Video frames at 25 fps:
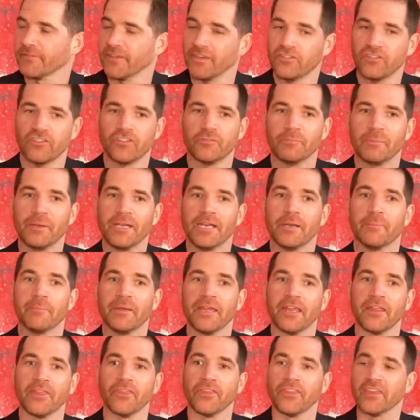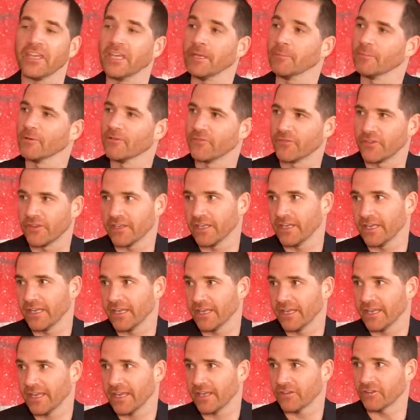Oh. This has been a big theme of the
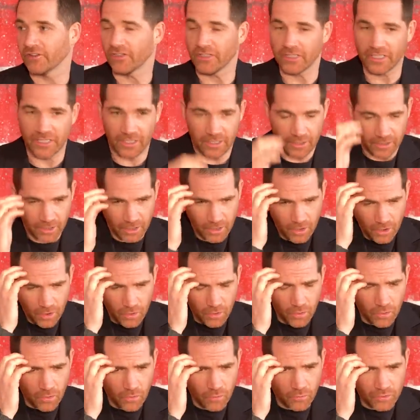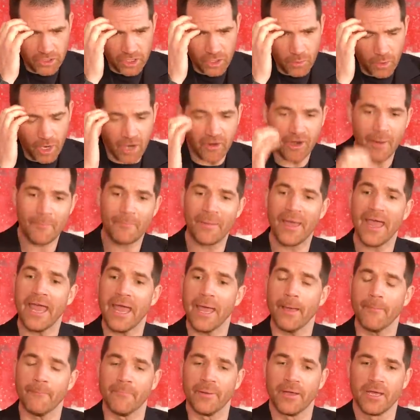year, hasn't it? Oh, you are a
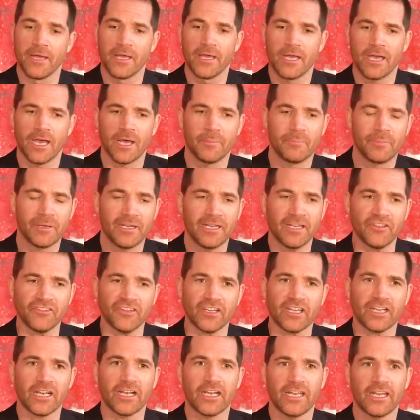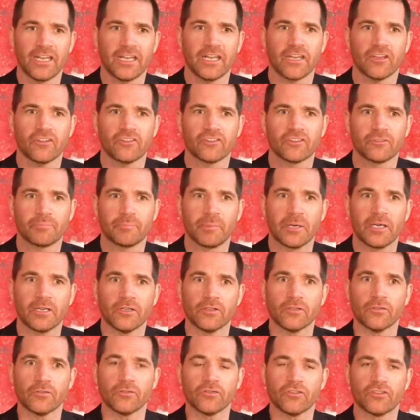pep, a politically
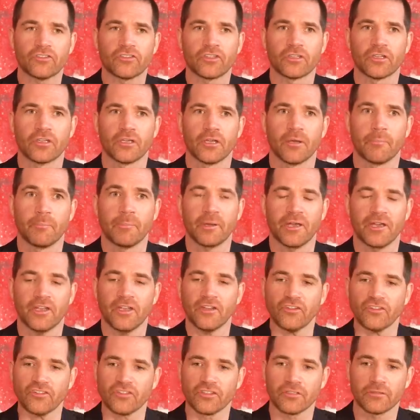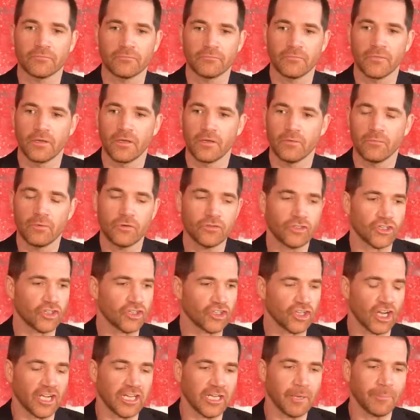exposed person, we'll
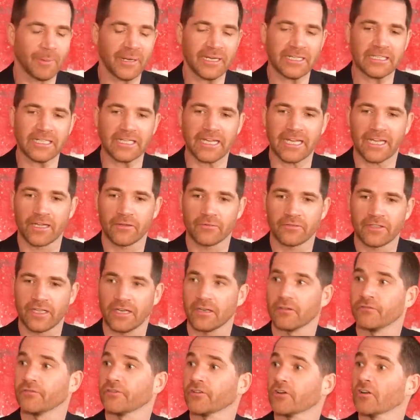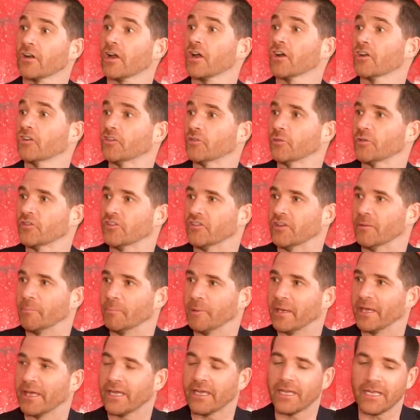just shut your bank account down. And Farage was the
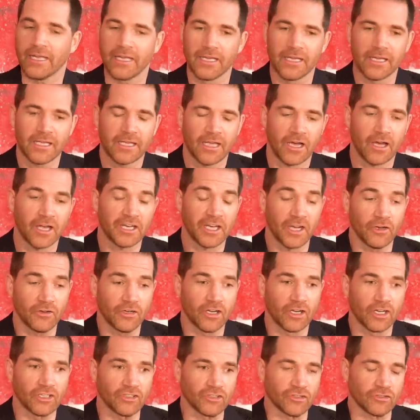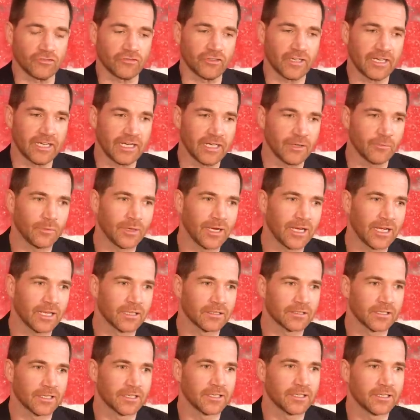big, I know Nigel really
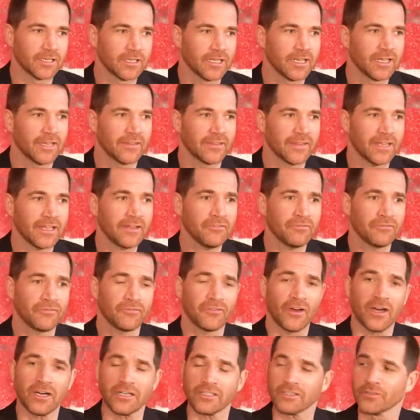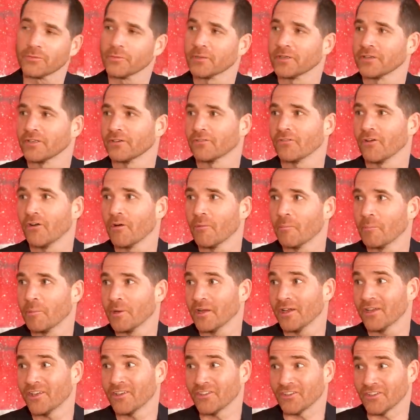well, and they fucked with the wrong
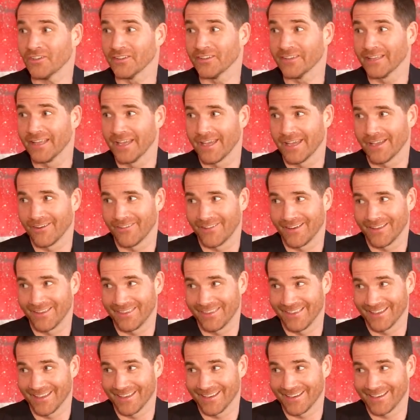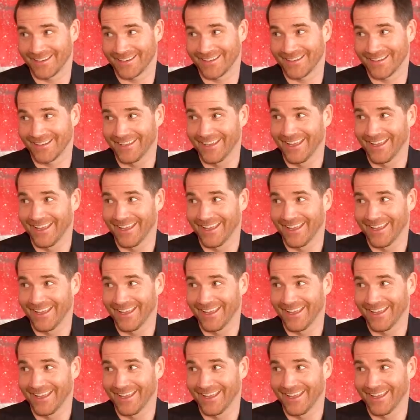person there, I think.